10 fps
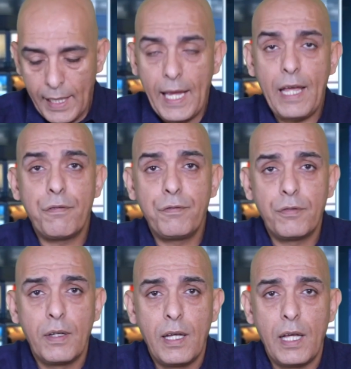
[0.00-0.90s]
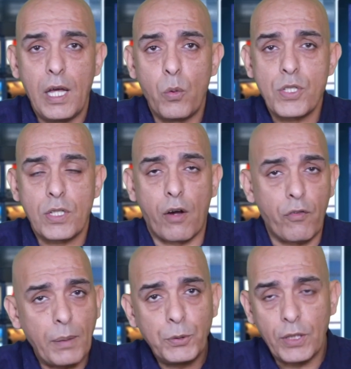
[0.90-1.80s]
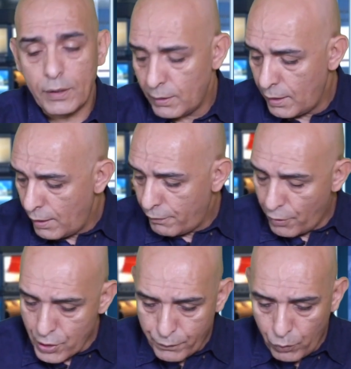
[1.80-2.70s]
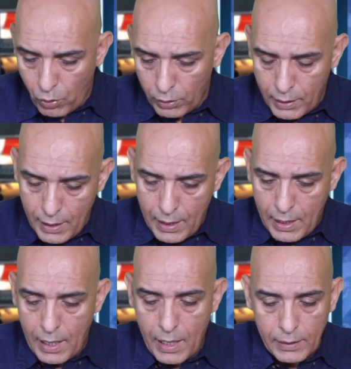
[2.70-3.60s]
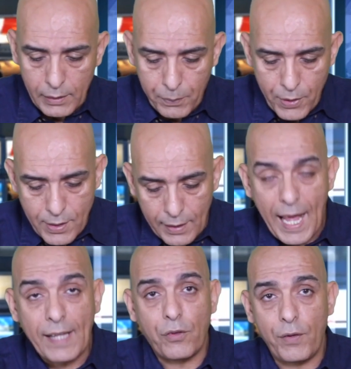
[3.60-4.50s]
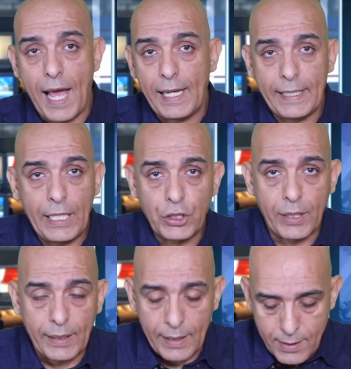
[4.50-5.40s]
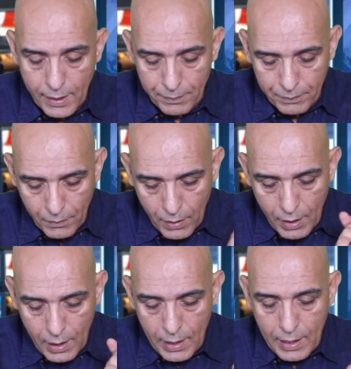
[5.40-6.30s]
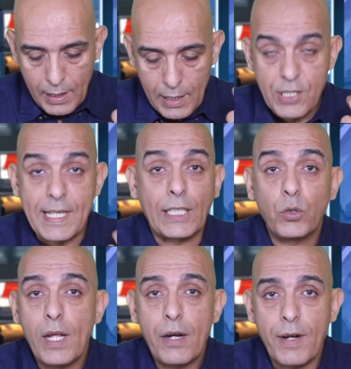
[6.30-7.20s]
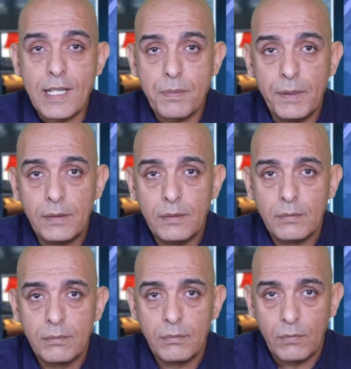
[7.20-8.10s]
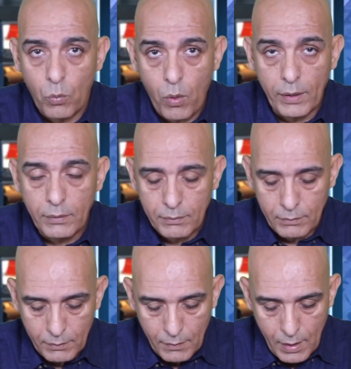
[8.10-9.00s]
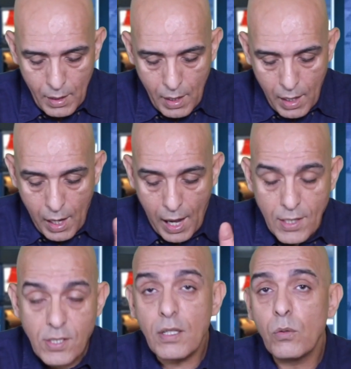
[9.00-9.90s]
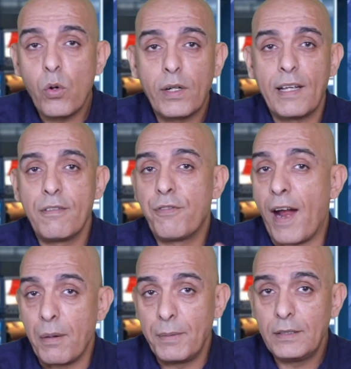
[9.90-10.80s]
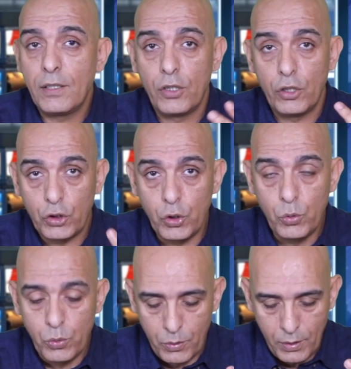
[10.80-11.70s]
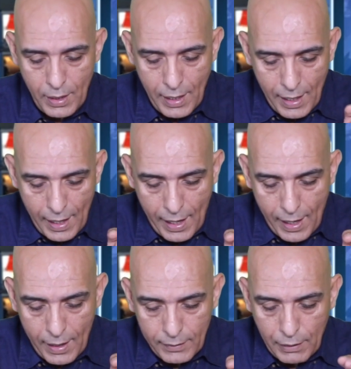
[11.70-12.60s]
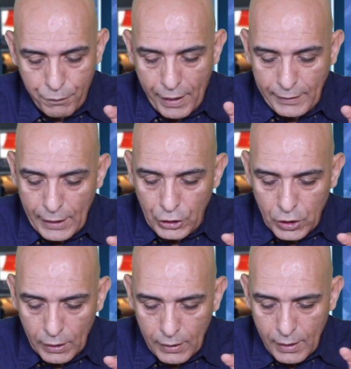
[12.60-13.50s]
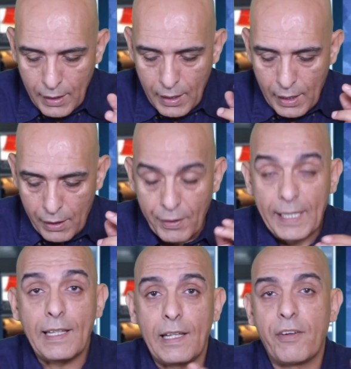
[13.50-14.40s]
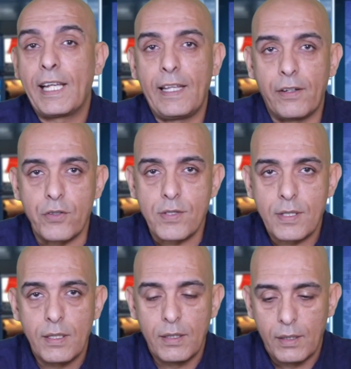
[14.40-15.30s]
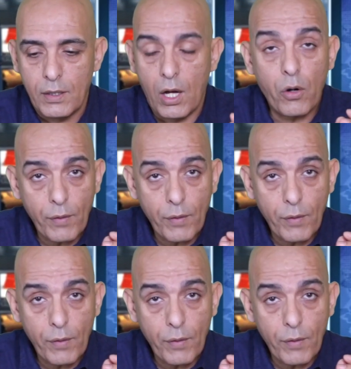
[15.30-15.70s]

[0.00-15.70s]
If it was corruption, first of all, the president had 3 allegations against him. Sexual harassment, 1. Hostile work environment, 2. And the financial irregularities. All